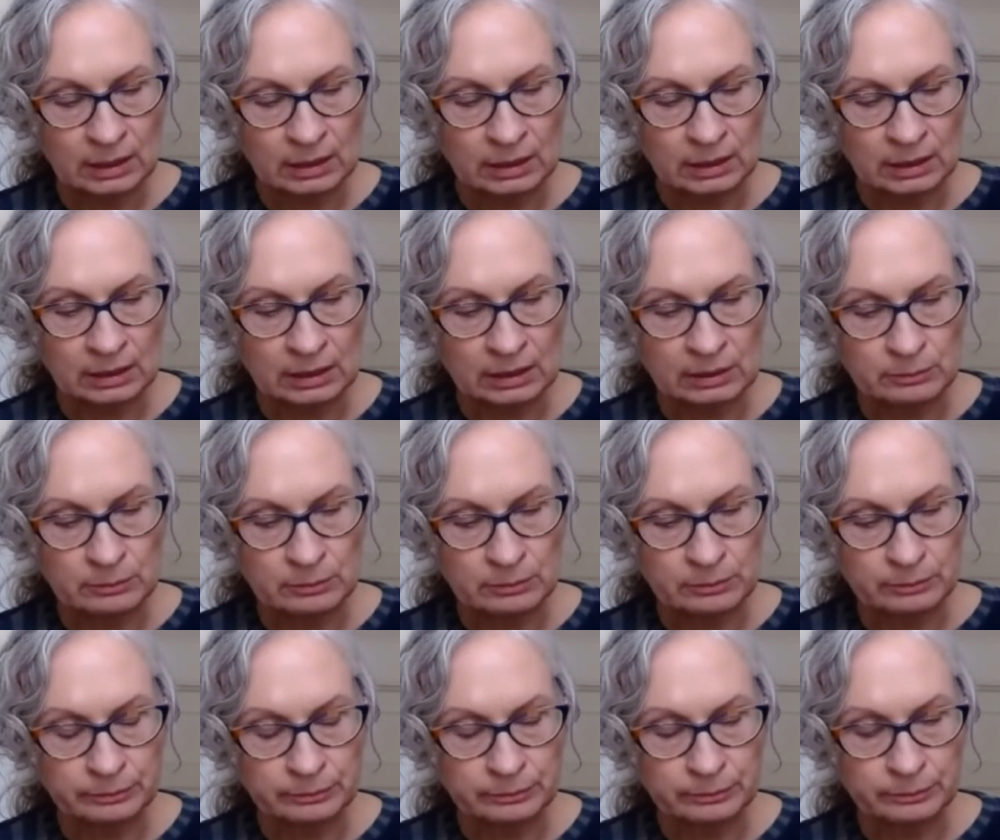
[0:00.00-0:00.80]

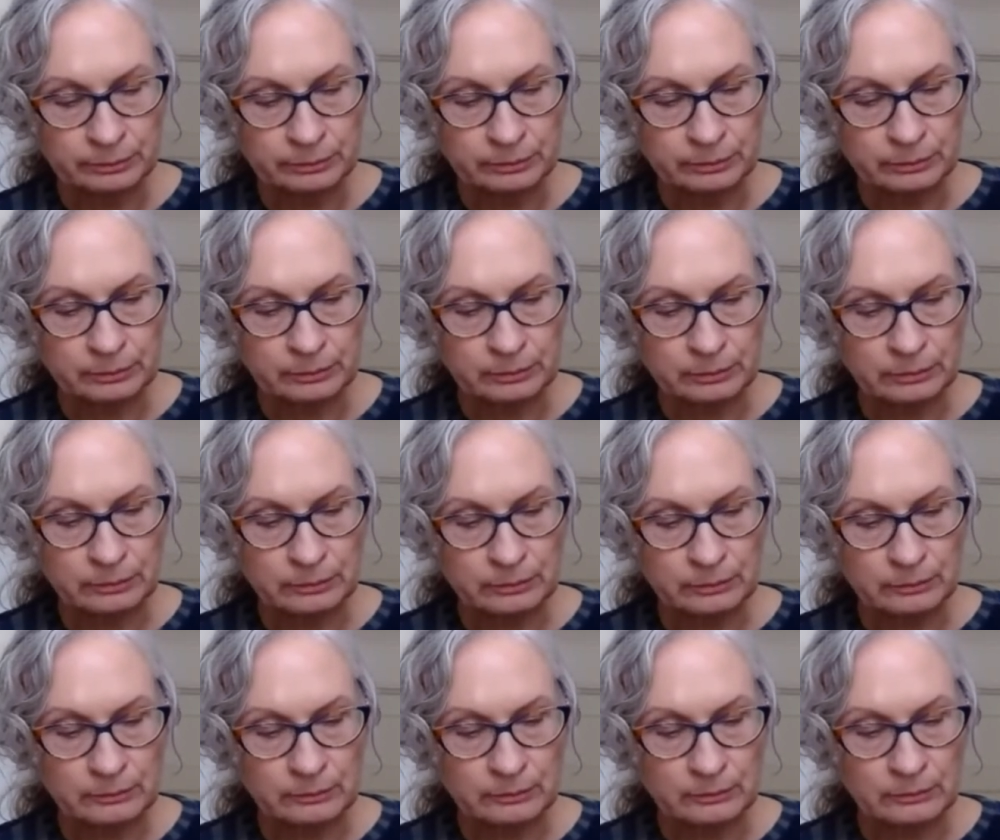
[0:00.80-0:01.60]
And
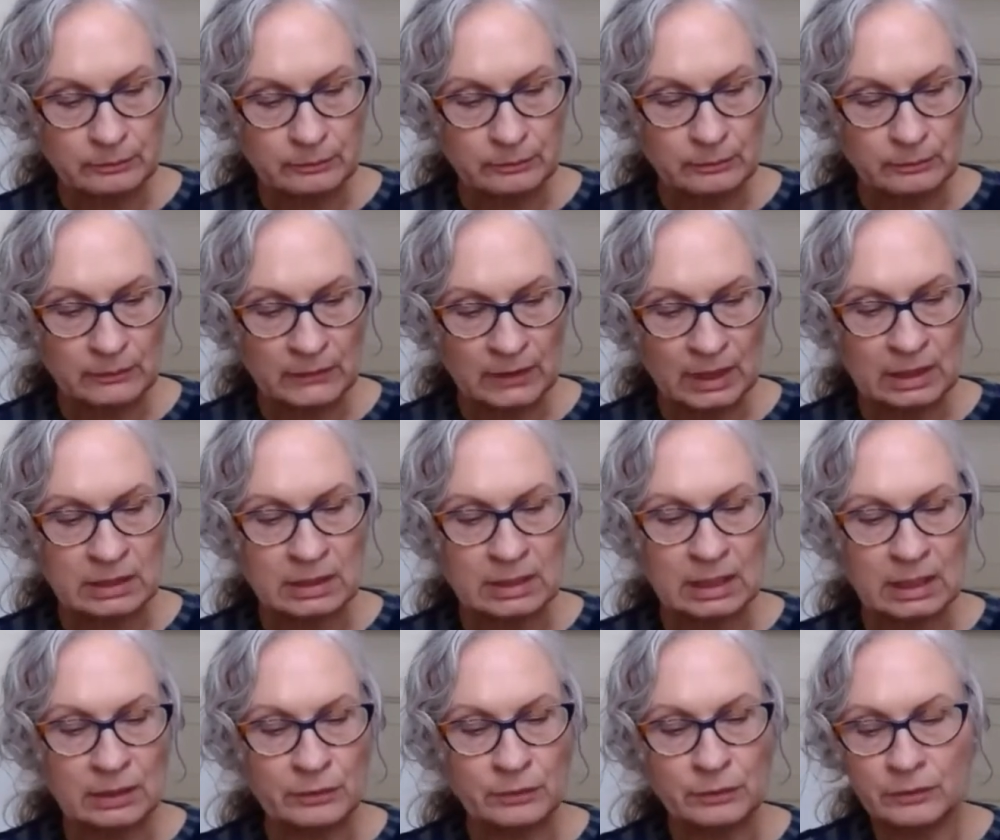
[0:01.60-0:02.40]

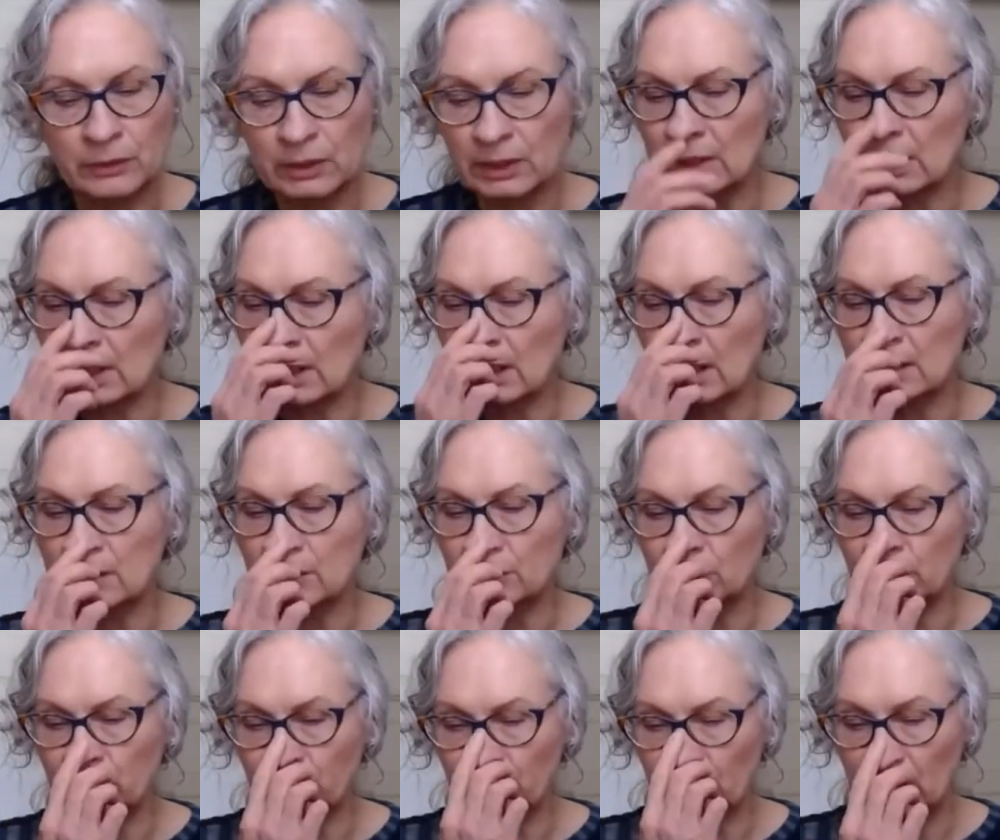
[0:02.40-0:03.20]
the other thing I
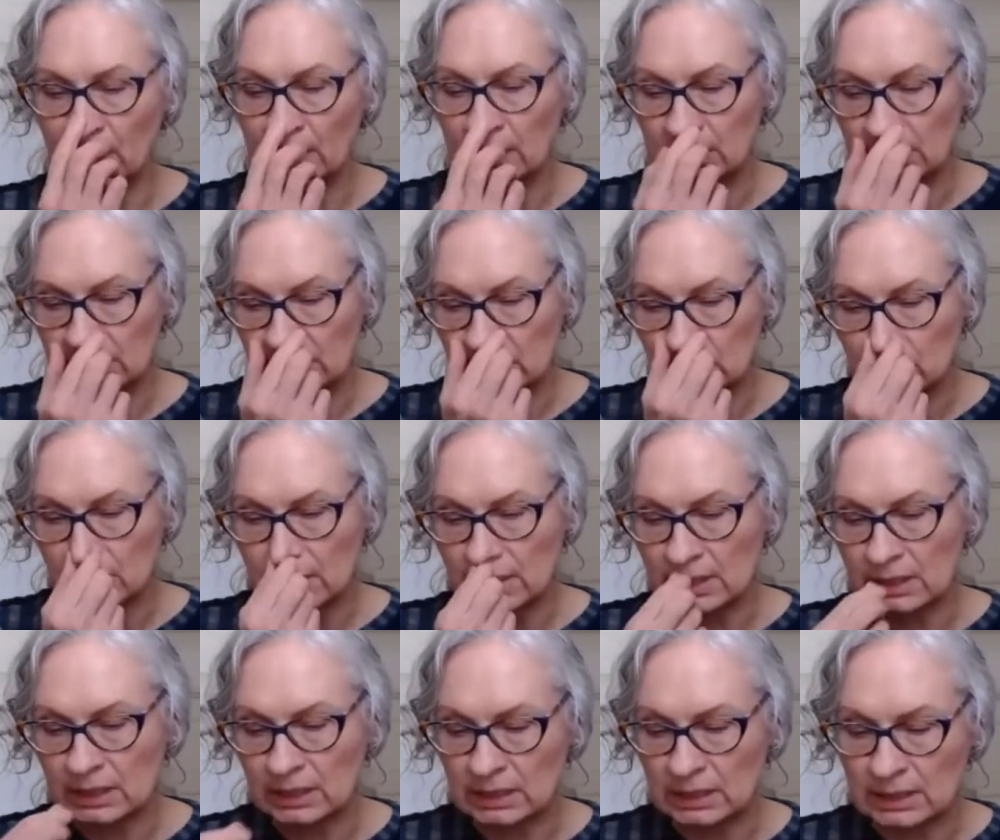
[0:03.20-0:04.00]
sort of find
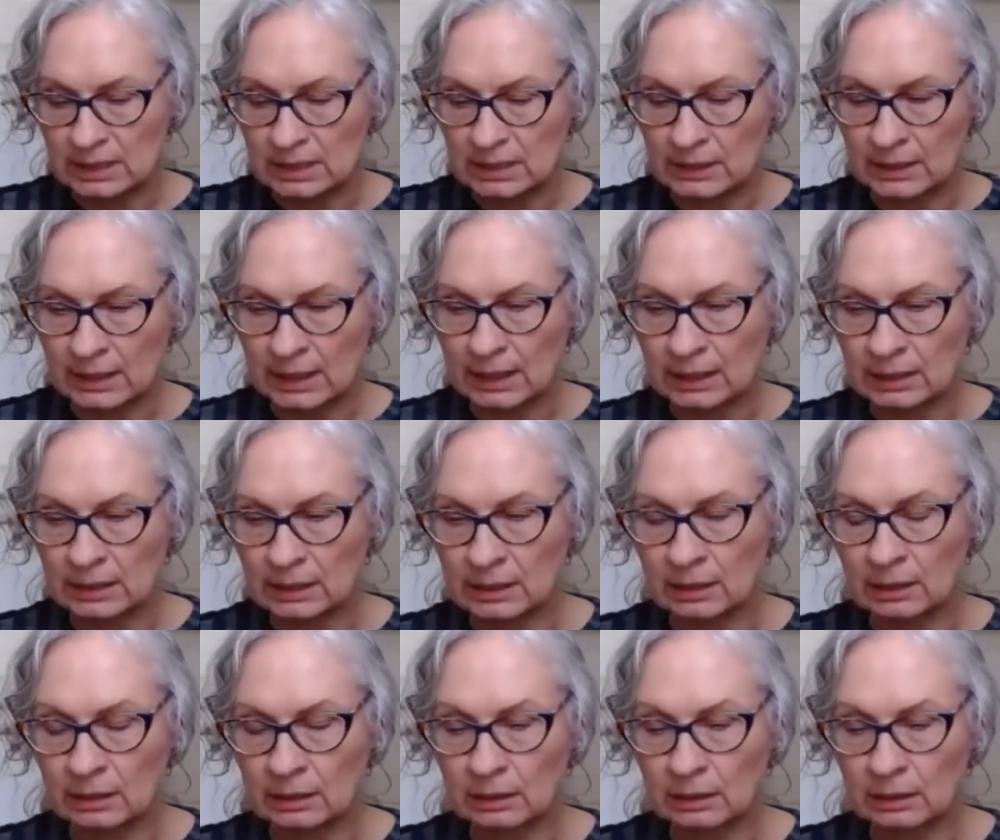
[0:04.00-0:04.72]
interesting is that